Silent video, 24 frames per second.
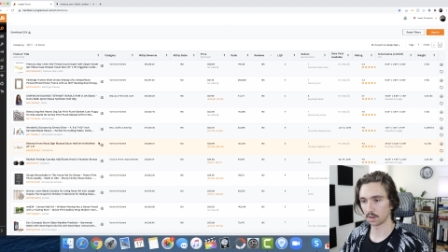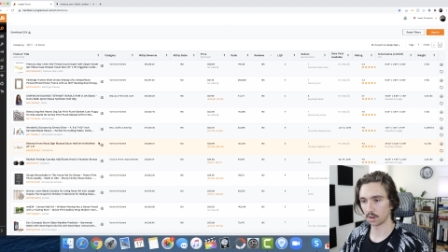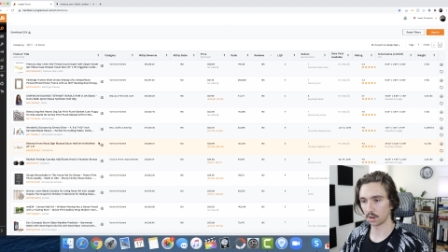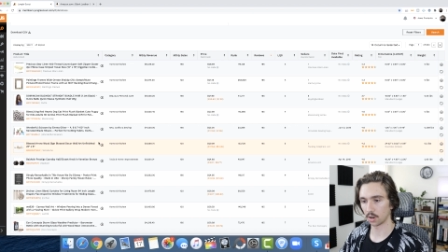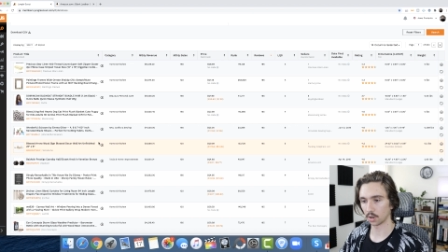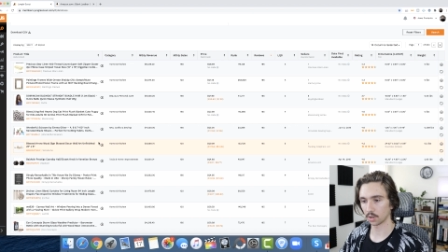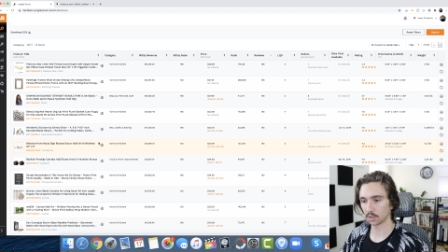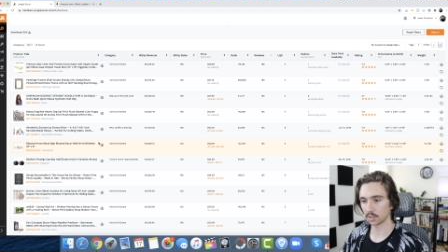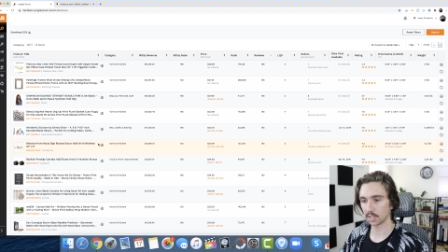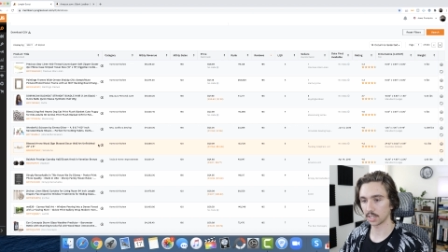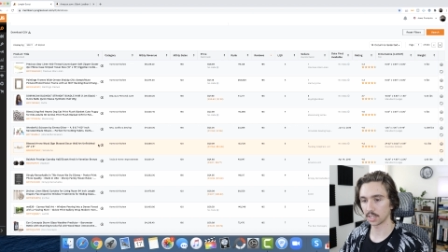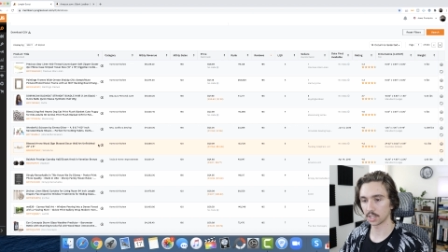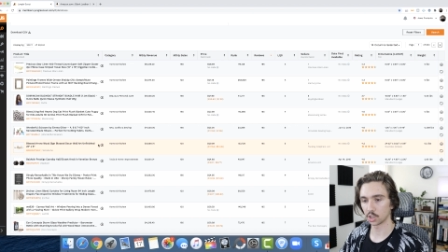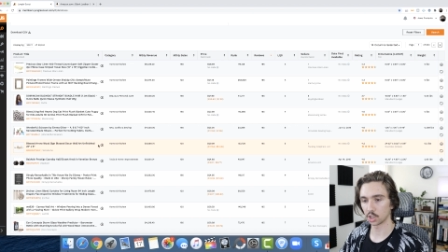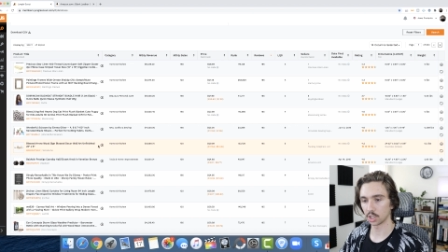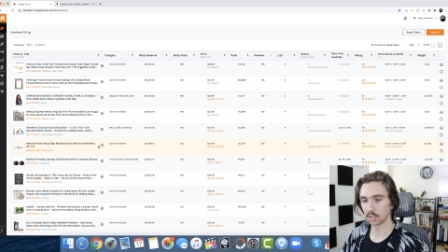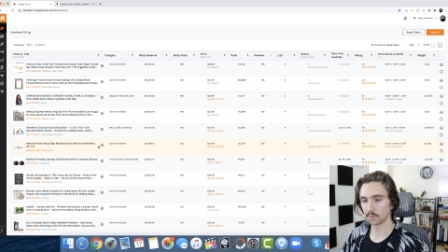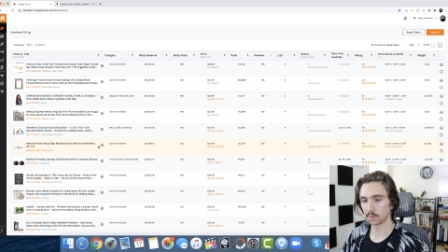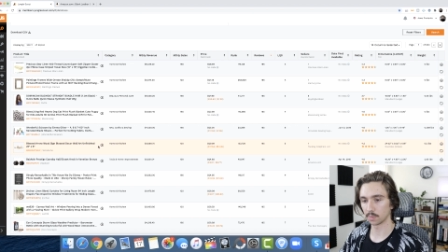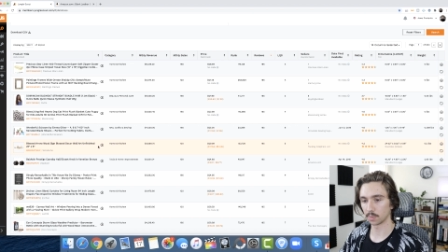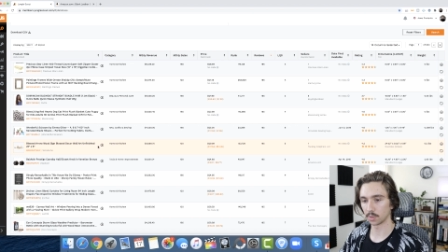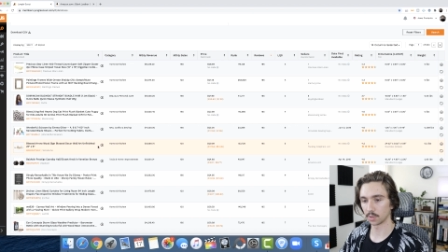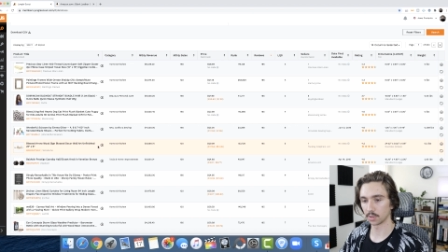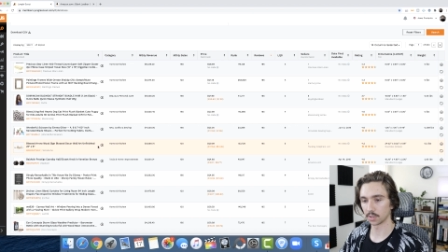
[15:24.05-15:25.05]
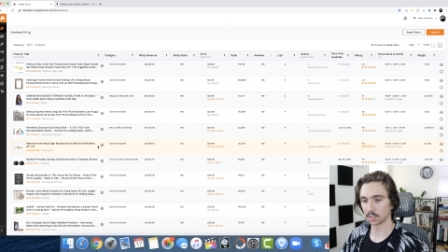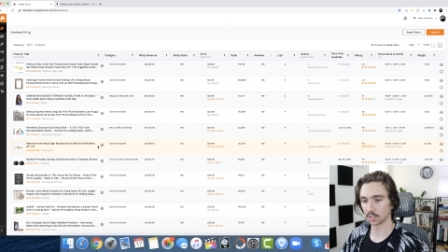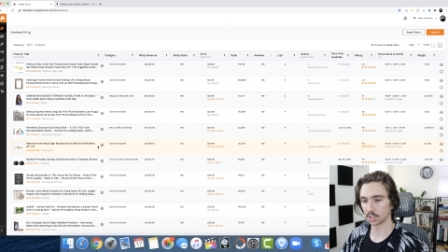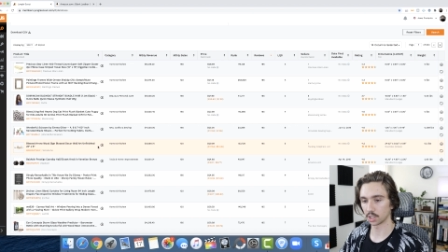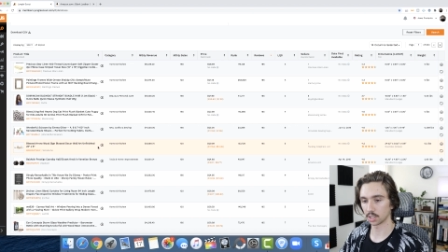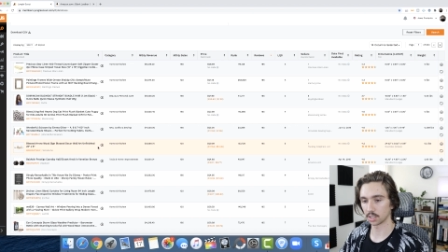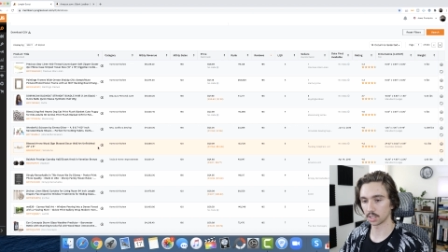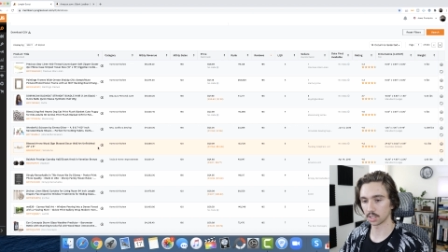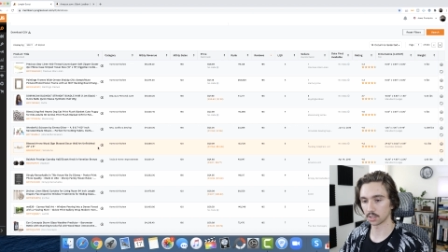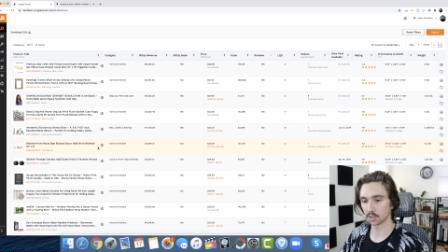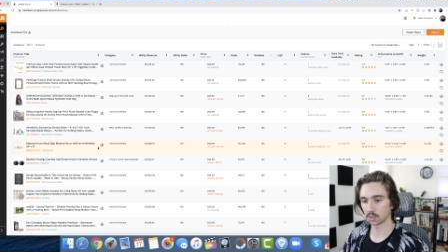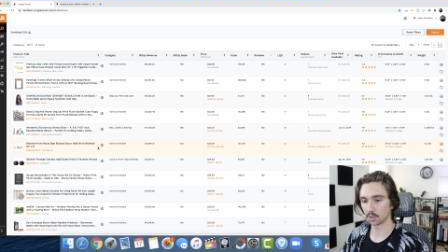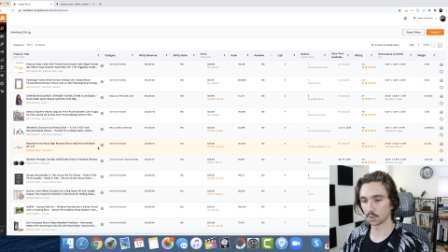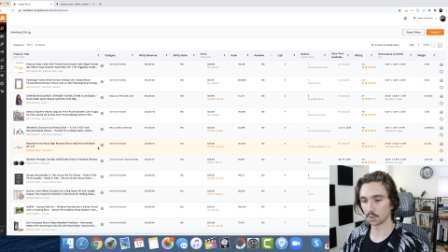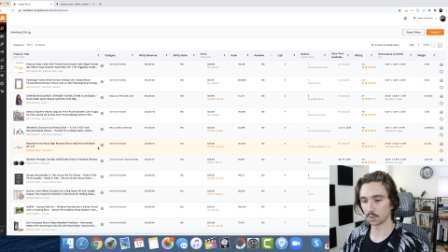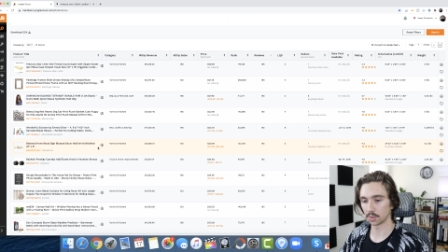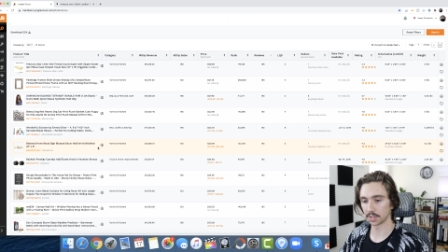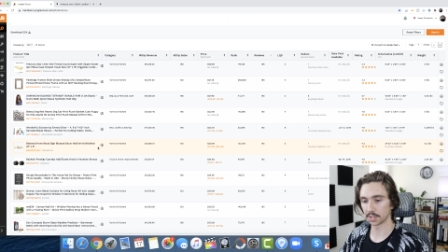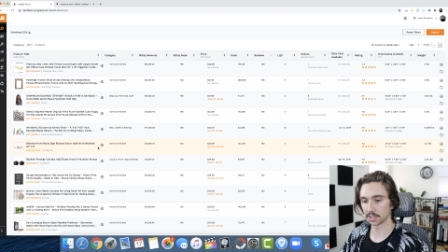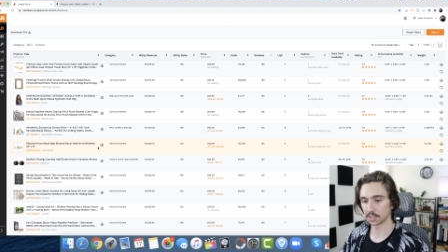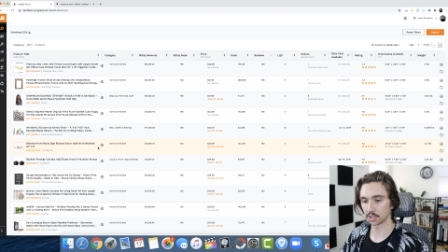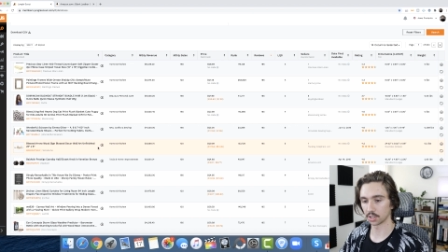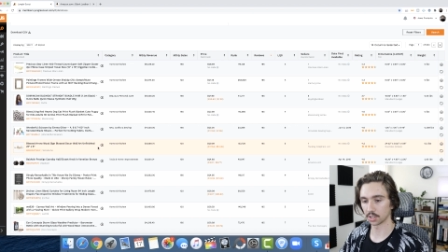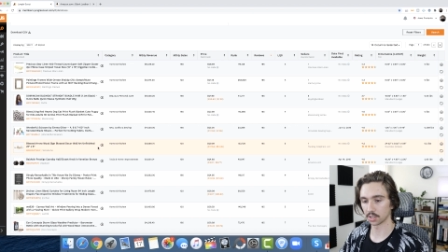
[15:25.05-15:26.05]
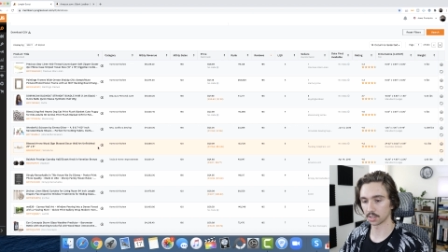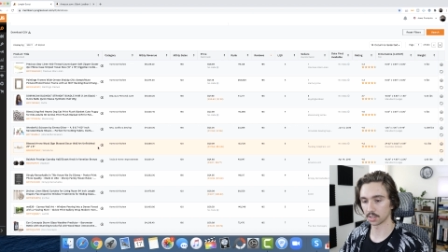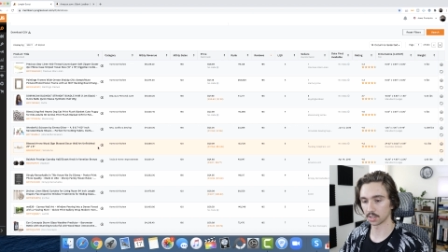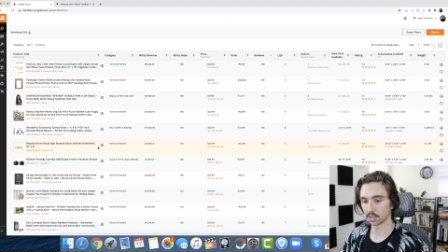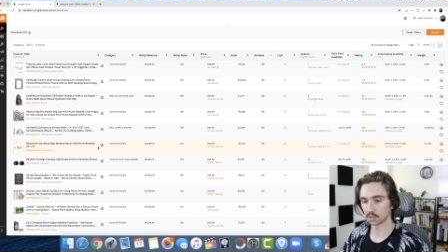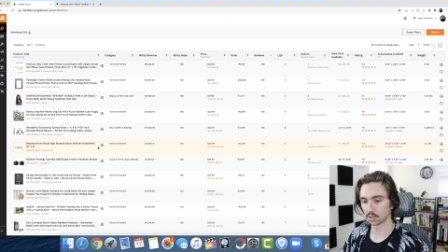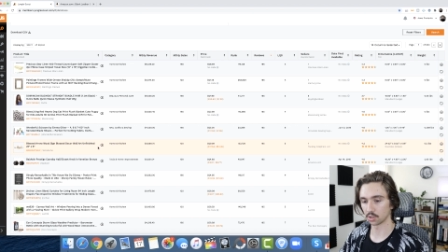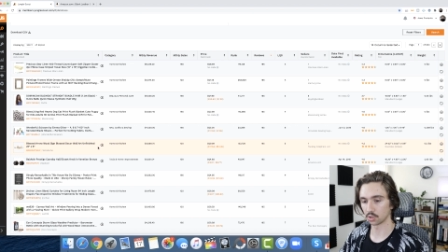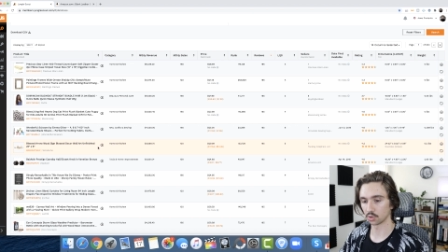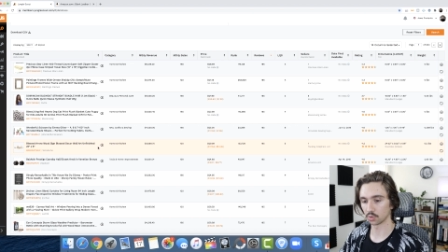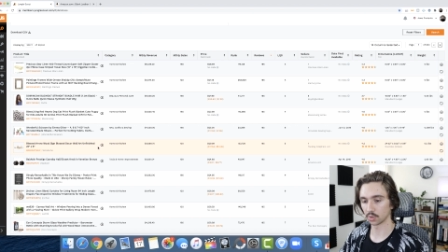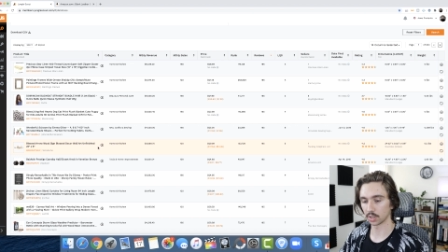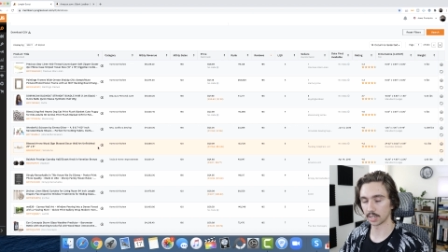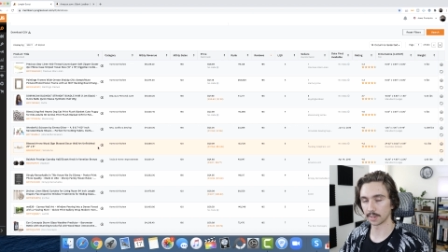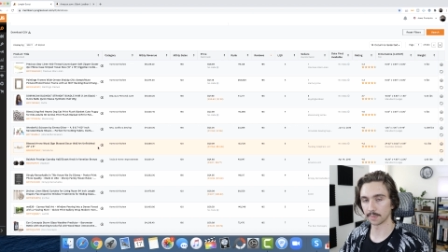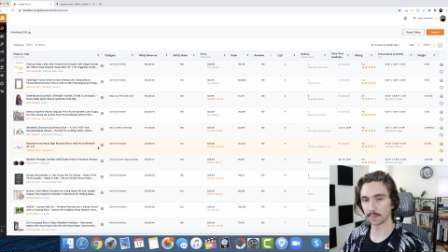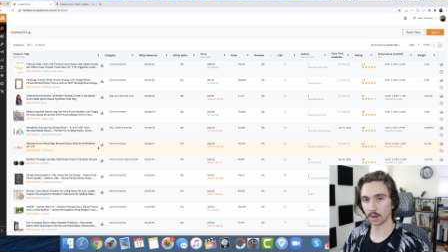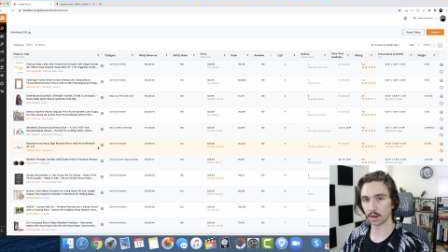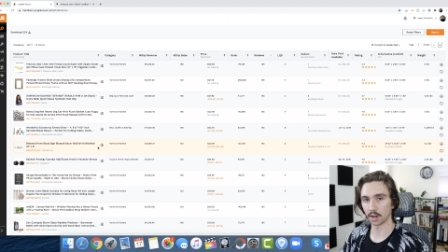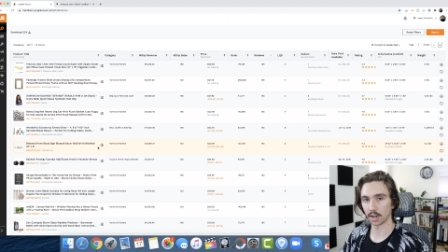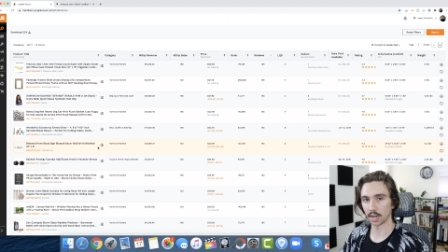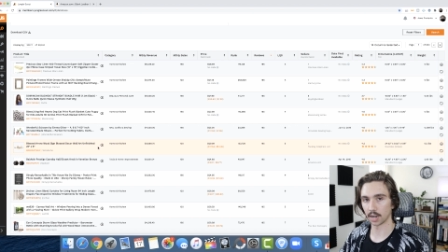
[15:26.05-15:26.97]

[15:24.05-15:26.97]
hardly achievable and it's just this goal that's just this dream